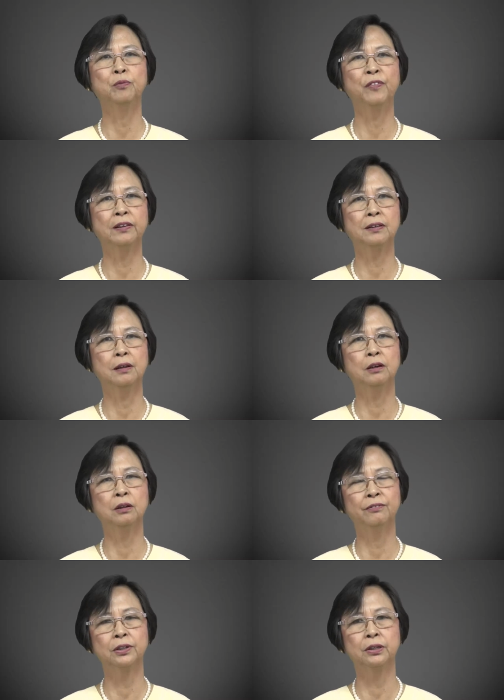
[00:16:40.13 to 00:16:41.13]
convert
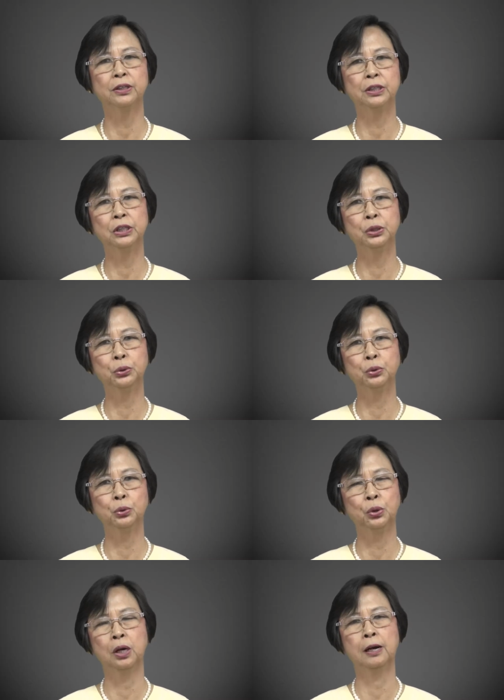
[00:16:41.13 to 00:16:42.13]
converted
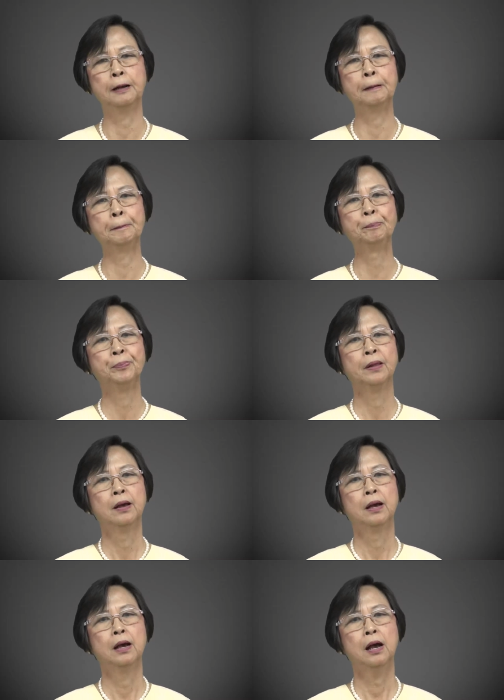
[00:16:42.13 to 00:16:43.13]
to um,
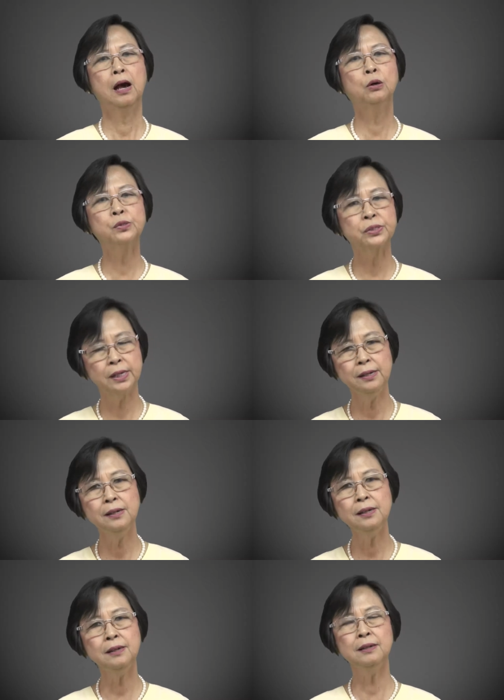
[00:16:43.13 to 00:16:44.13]

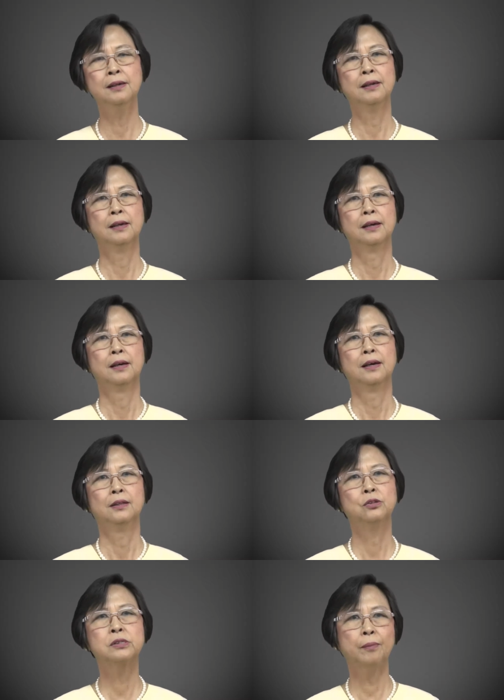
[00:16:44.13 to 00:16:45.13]
housing,
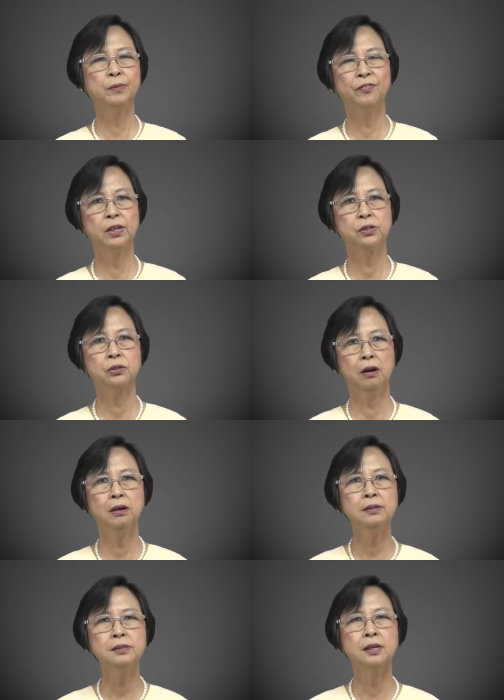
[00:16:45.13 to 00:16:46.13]
to
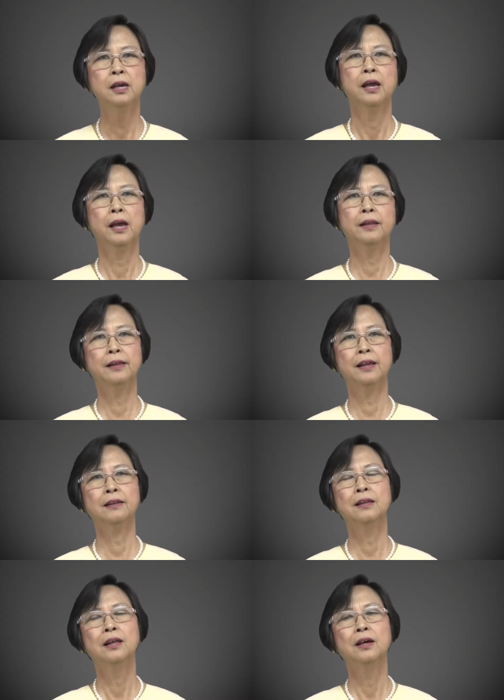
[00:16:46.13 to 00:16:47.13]
subdivisions, and
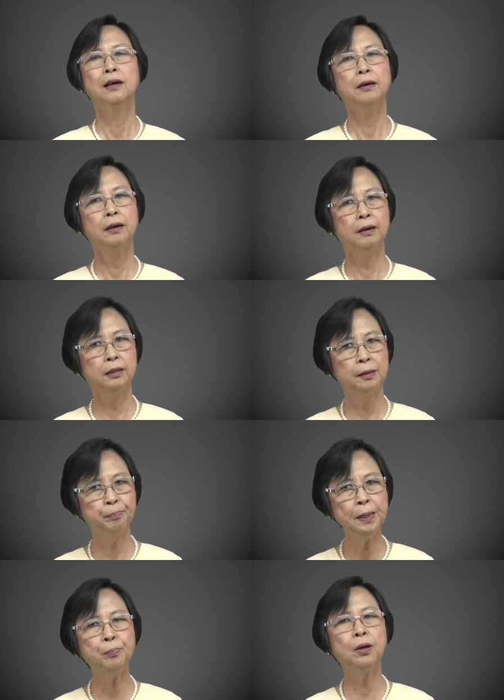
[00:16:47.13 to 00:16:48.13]
then the
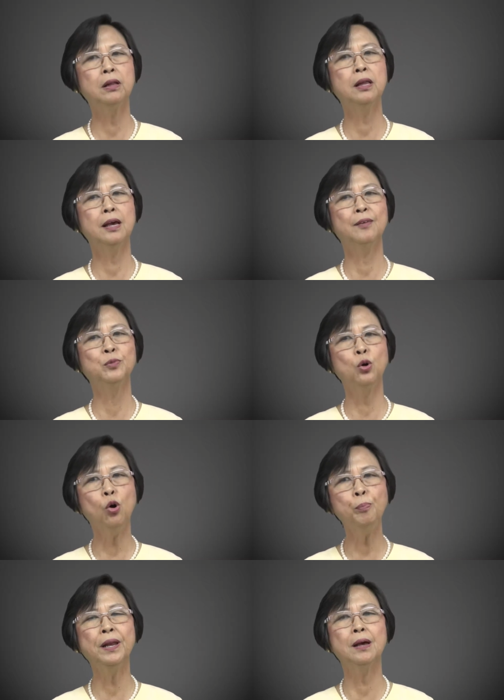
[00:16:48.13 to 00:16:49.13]
people have to
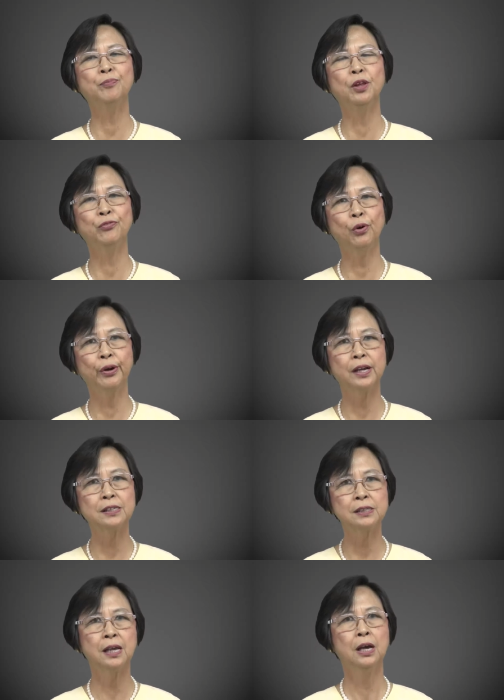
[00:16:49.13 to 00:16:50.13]
open up the
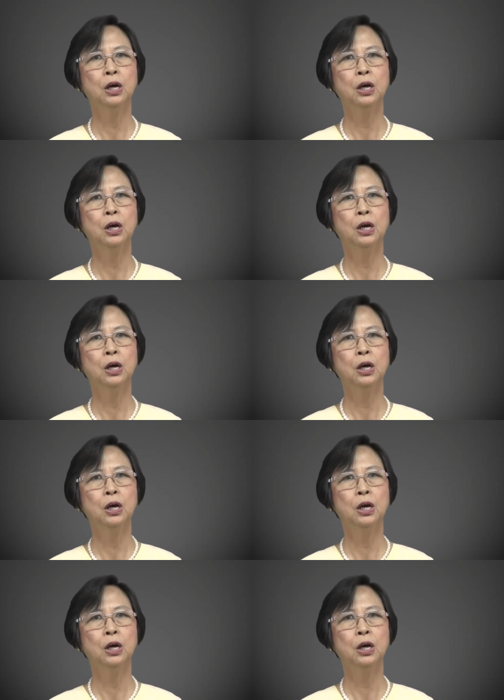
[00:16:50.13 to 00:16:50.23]
forest